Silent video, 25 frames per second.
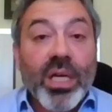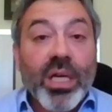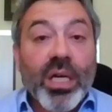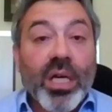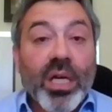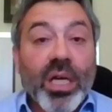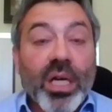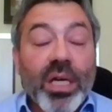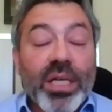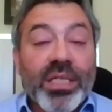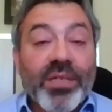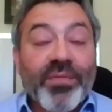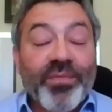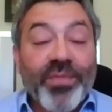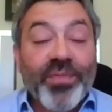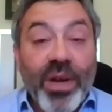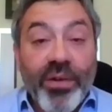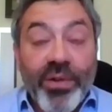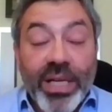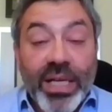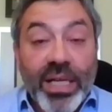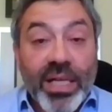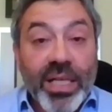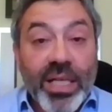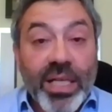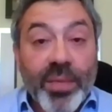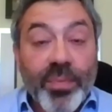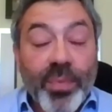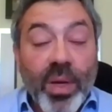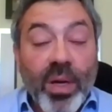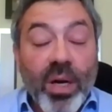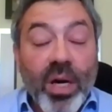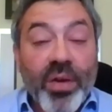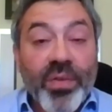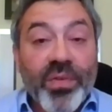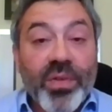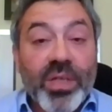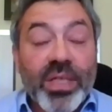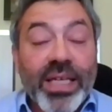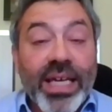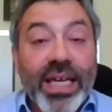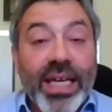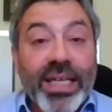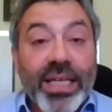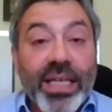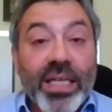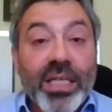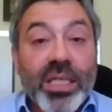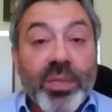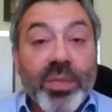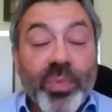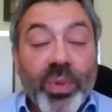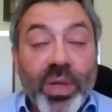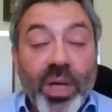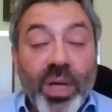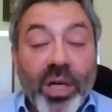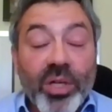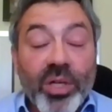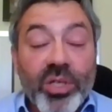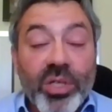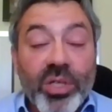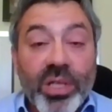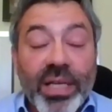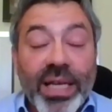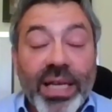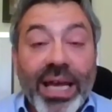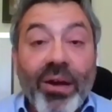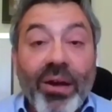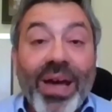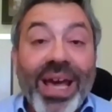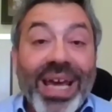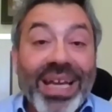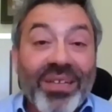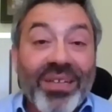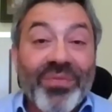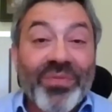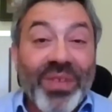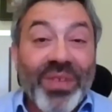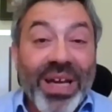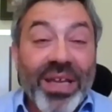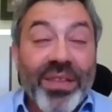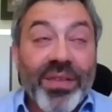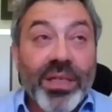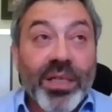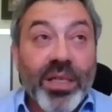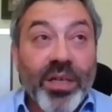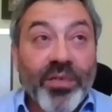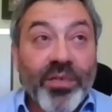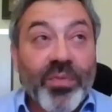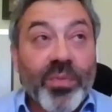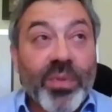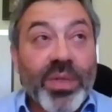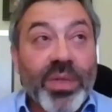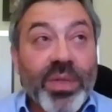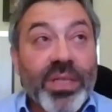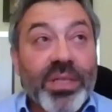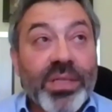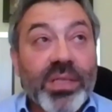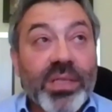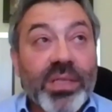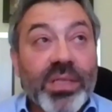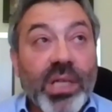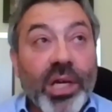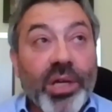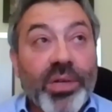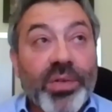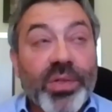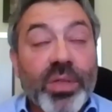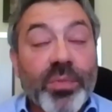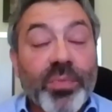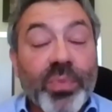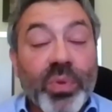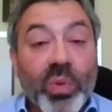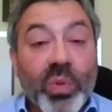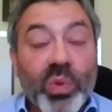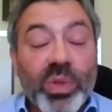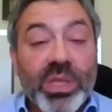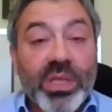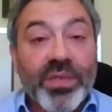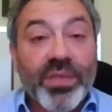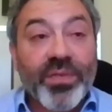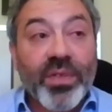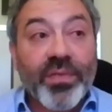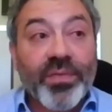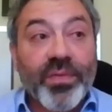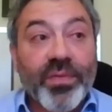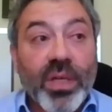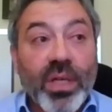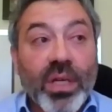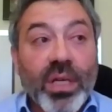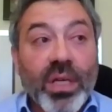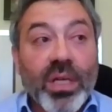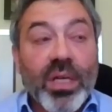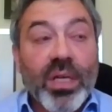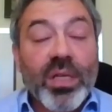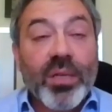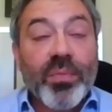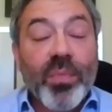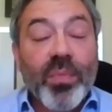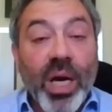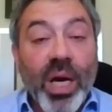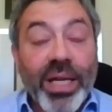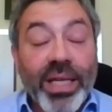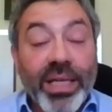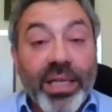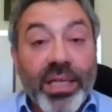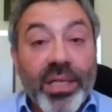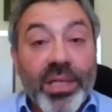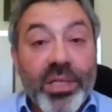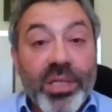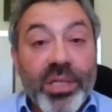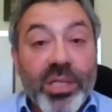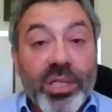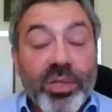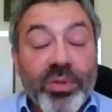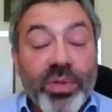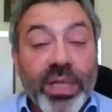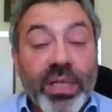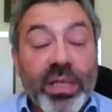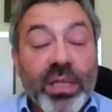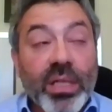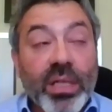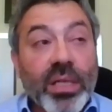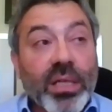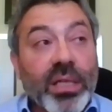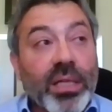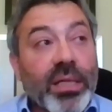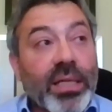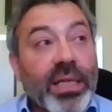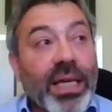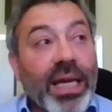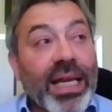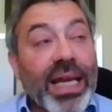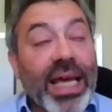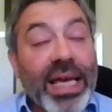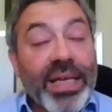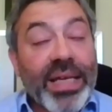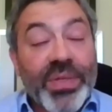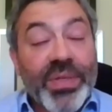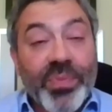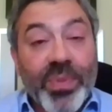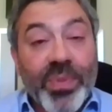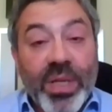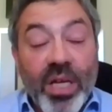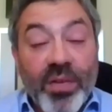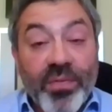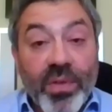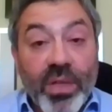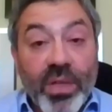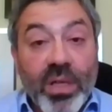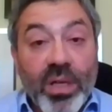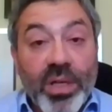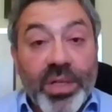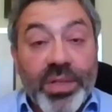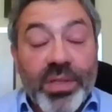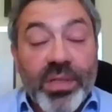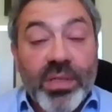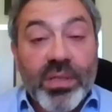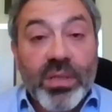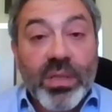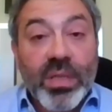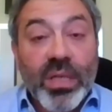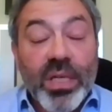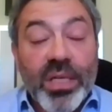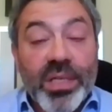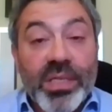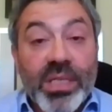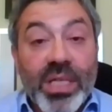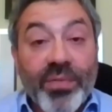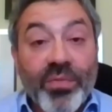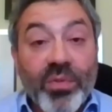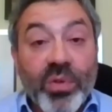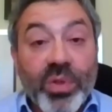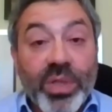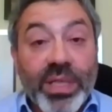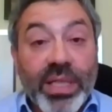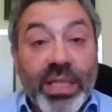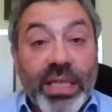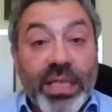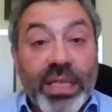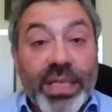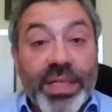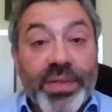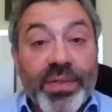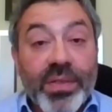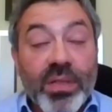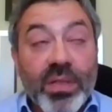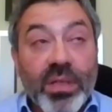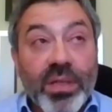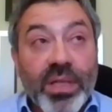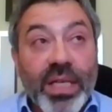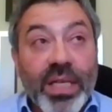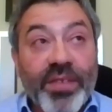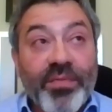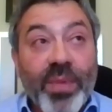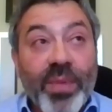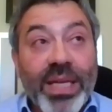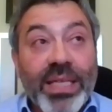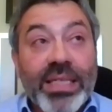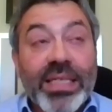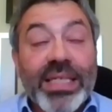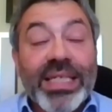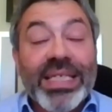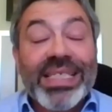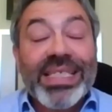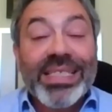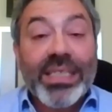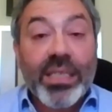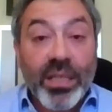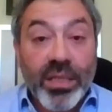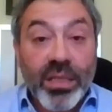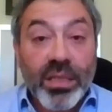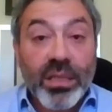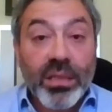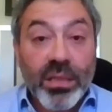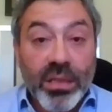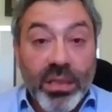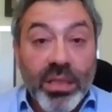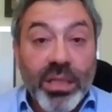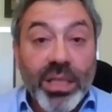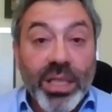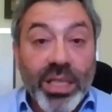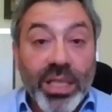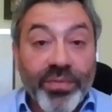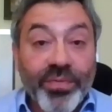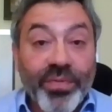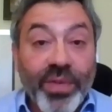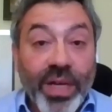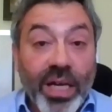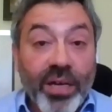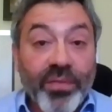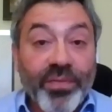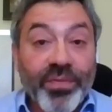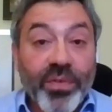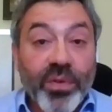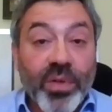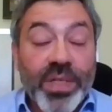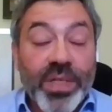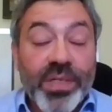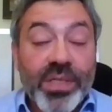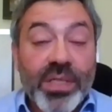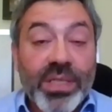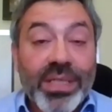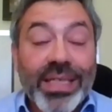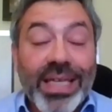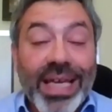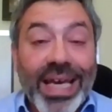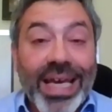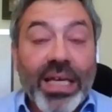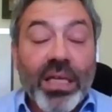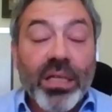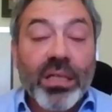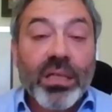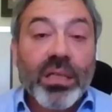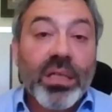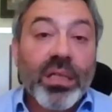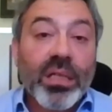It's a very clear path to getting into production now. And in fact, the government is so supportive of the mining industry. and has been over the last several years, that they've made it easier, in fact, for us to get